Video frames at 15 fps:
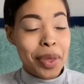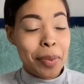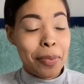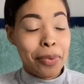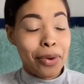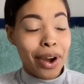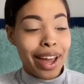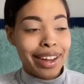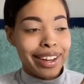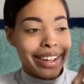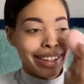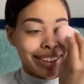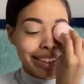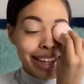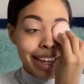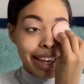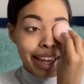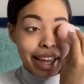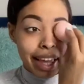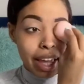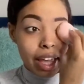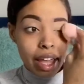product
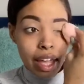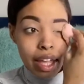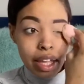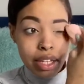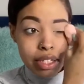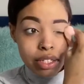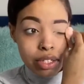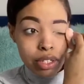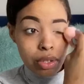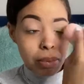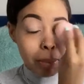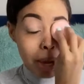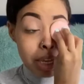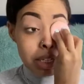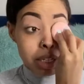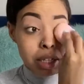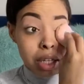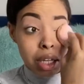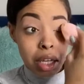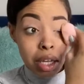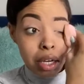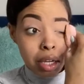into my
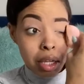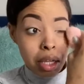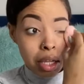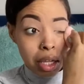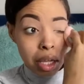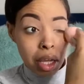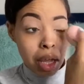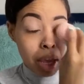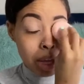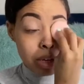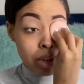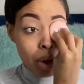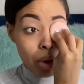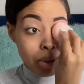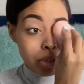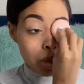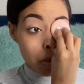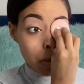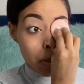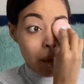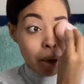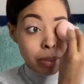skin, and it also
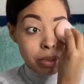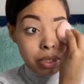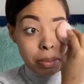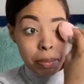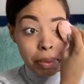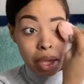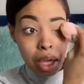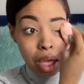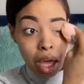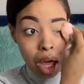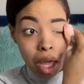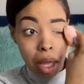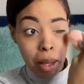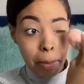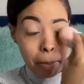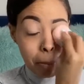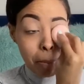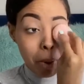helps to pick up